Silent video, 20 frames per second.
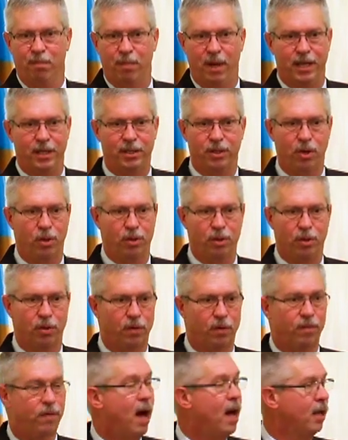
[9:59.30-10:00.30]
based on
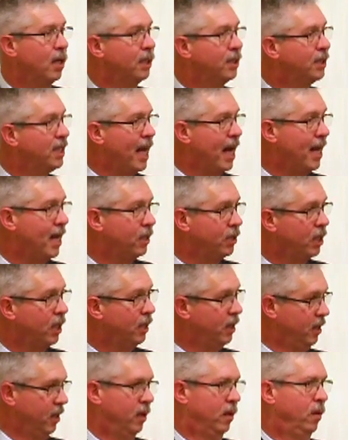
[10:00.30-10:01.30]
your filing status
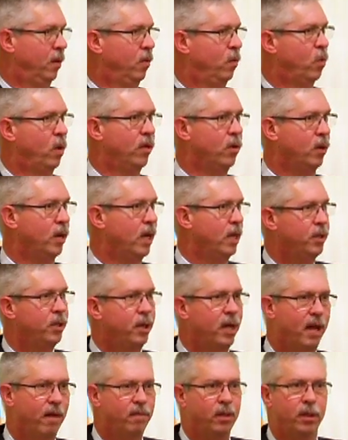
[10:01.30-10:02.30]
and whether or not
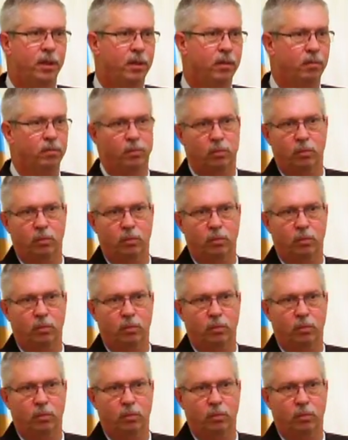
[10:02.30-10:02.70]
you have any